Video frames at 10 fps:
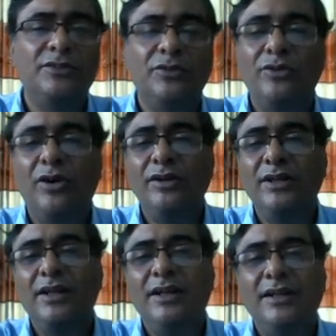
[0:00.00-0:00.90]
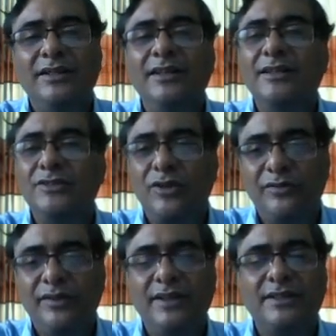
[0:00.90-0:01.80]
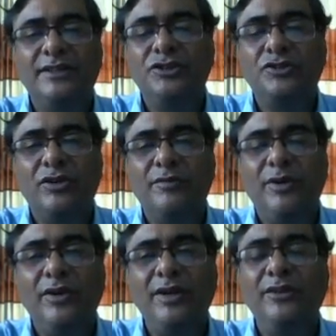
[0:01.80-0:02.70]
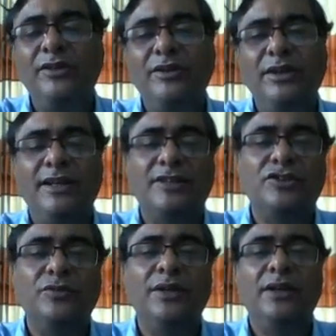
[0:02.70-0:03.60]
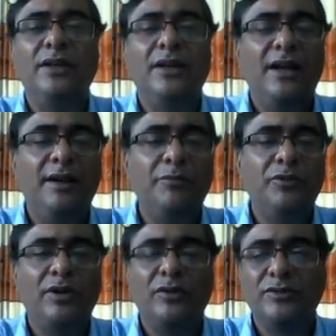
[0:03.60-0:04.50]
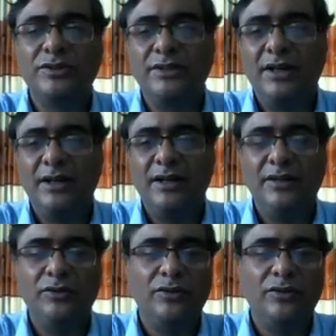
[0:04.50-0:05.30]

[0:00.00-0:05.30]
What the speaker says: dot, then it's obviously short vowel, and it has to be pronounced, in